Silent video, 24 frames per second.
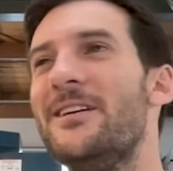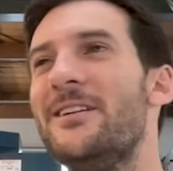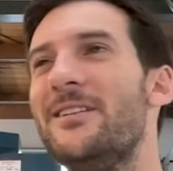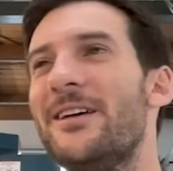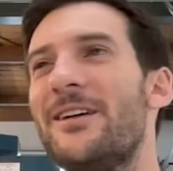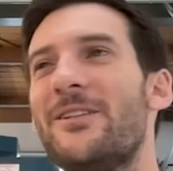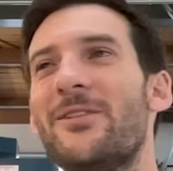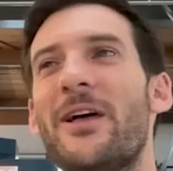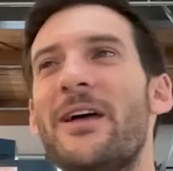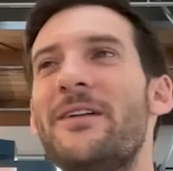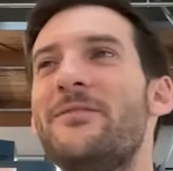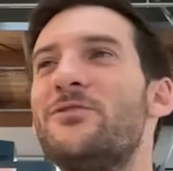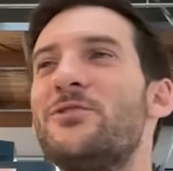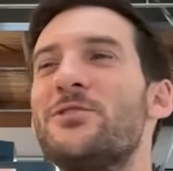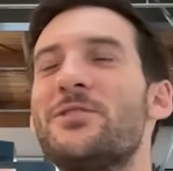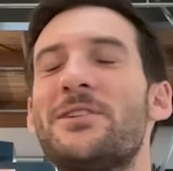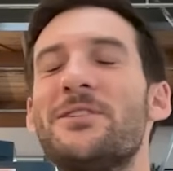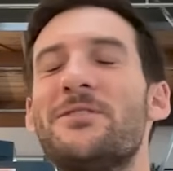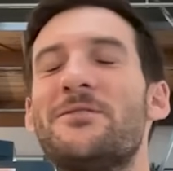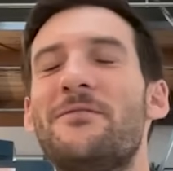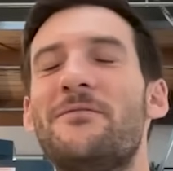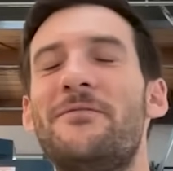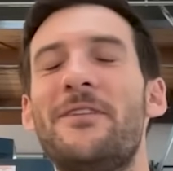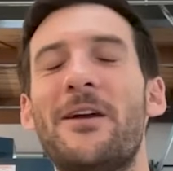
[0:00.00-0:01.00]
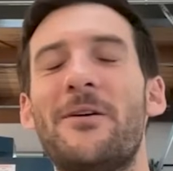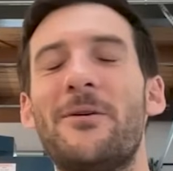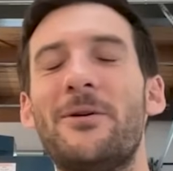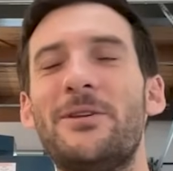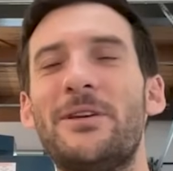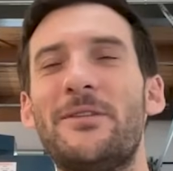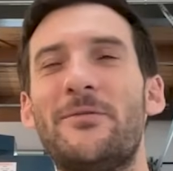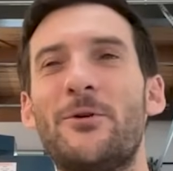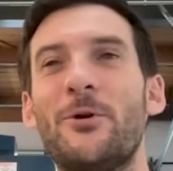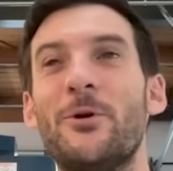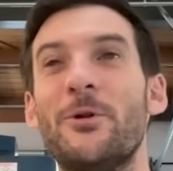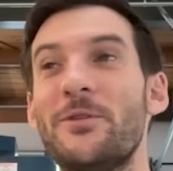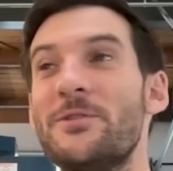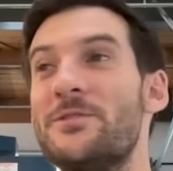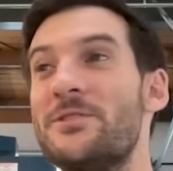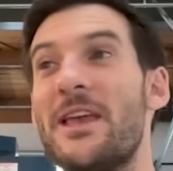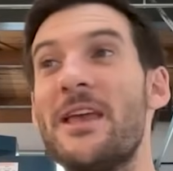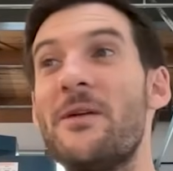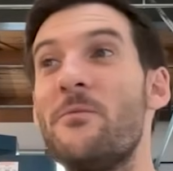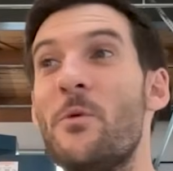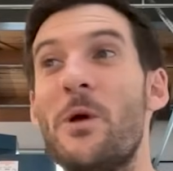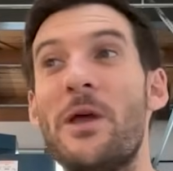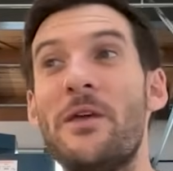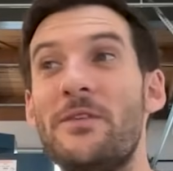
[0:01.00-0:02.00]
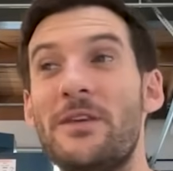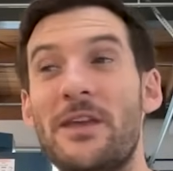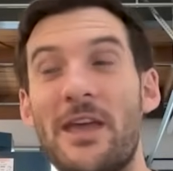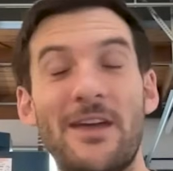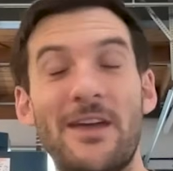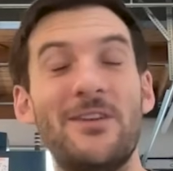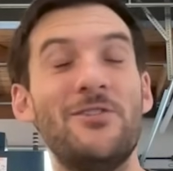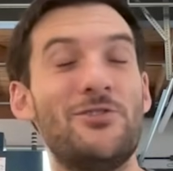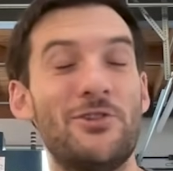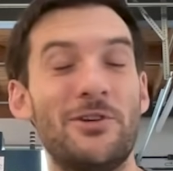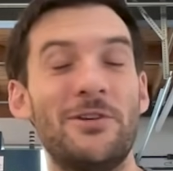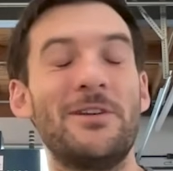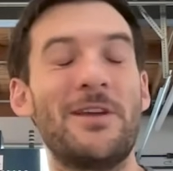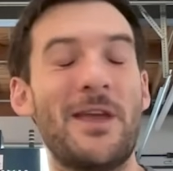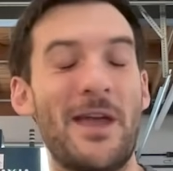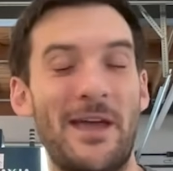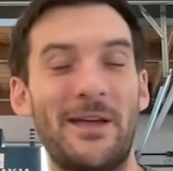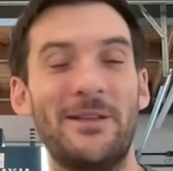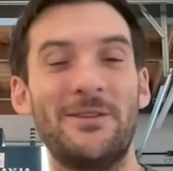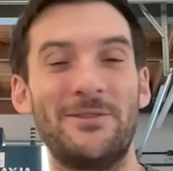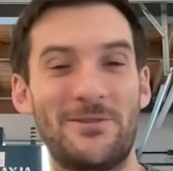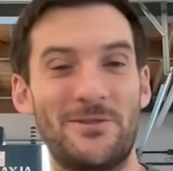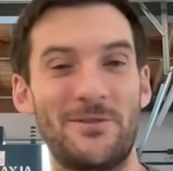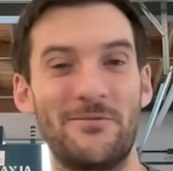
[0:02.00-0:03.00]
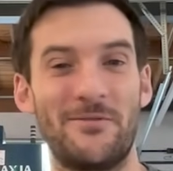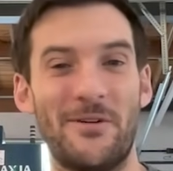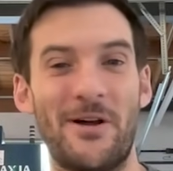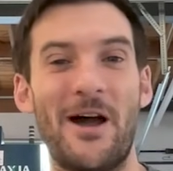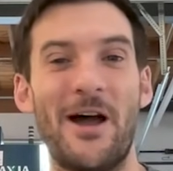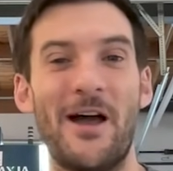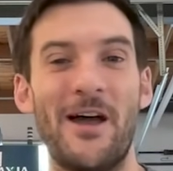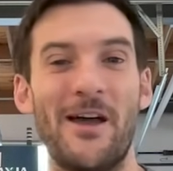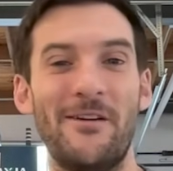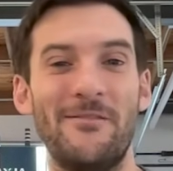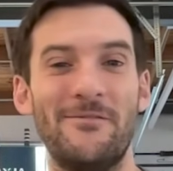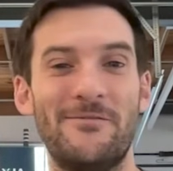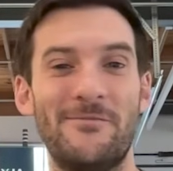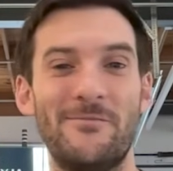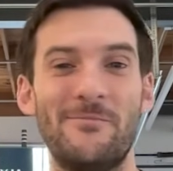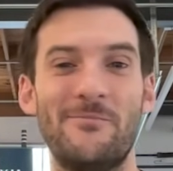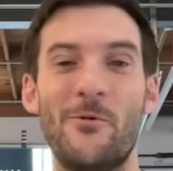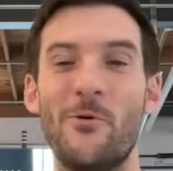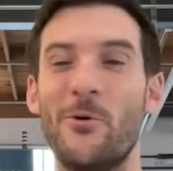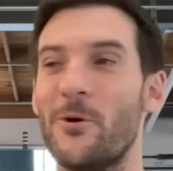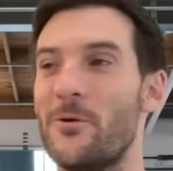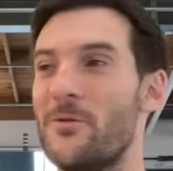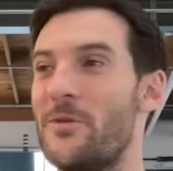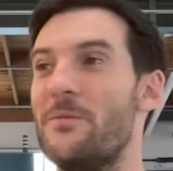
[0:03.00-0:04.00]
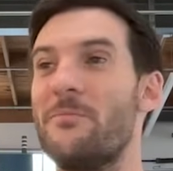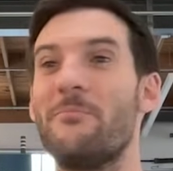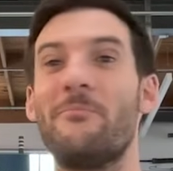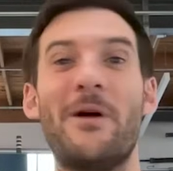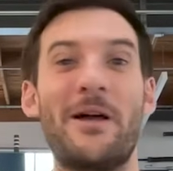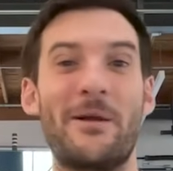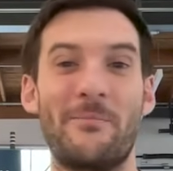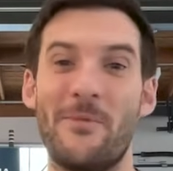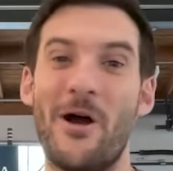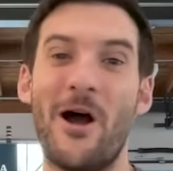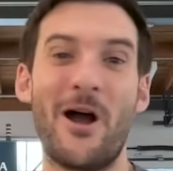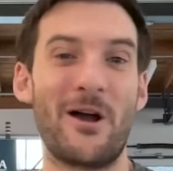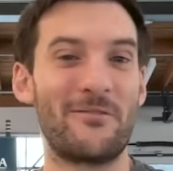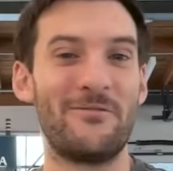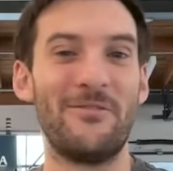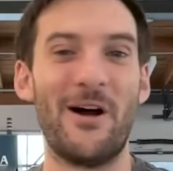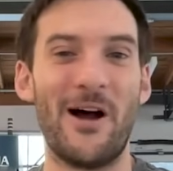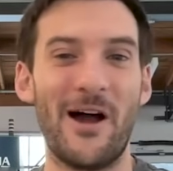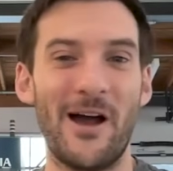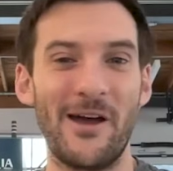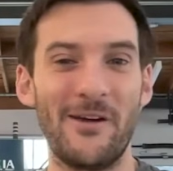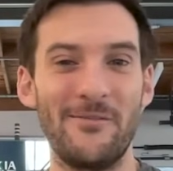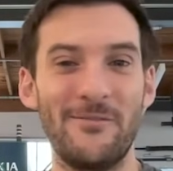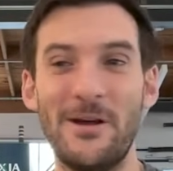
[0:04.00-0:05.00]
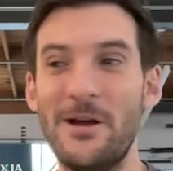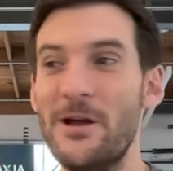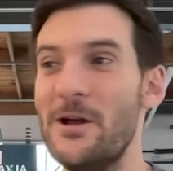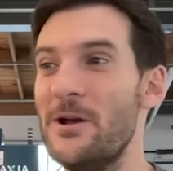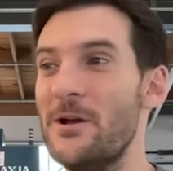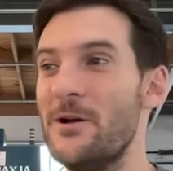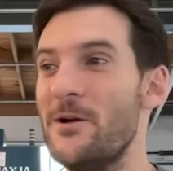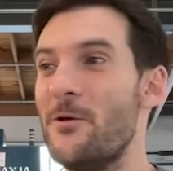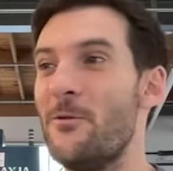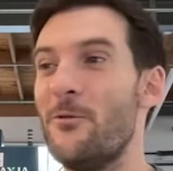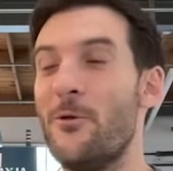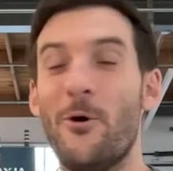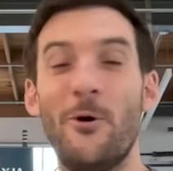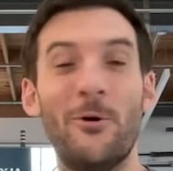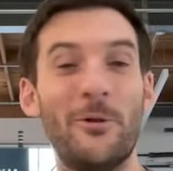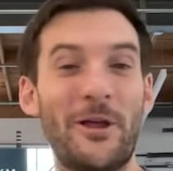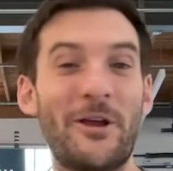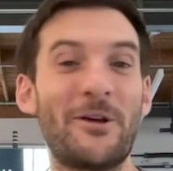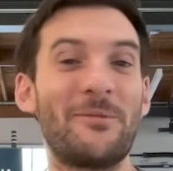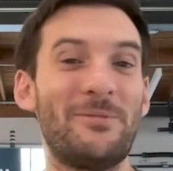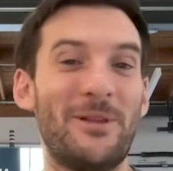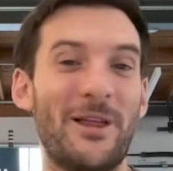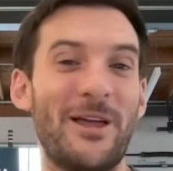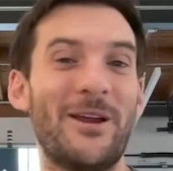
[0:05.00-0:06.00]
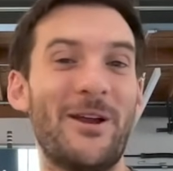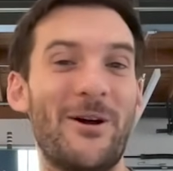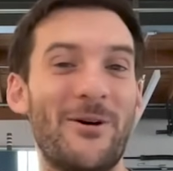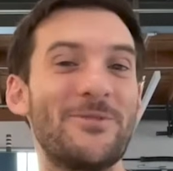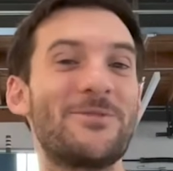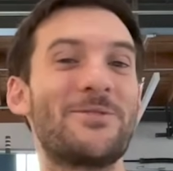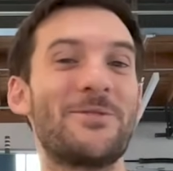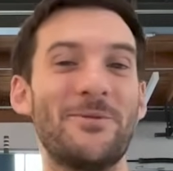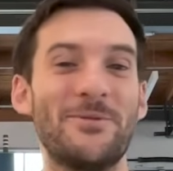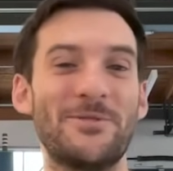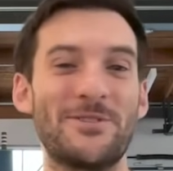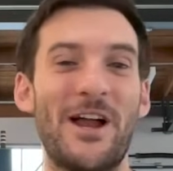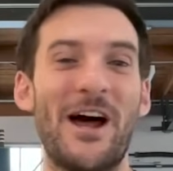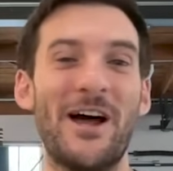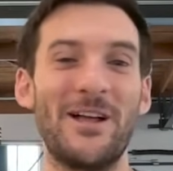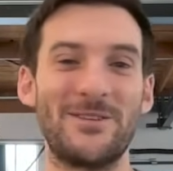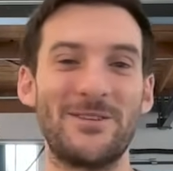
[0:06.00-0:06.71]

life just gets very difficult. In the same way the engine can't survive more than, like, Mach 5, the whole airplane also is not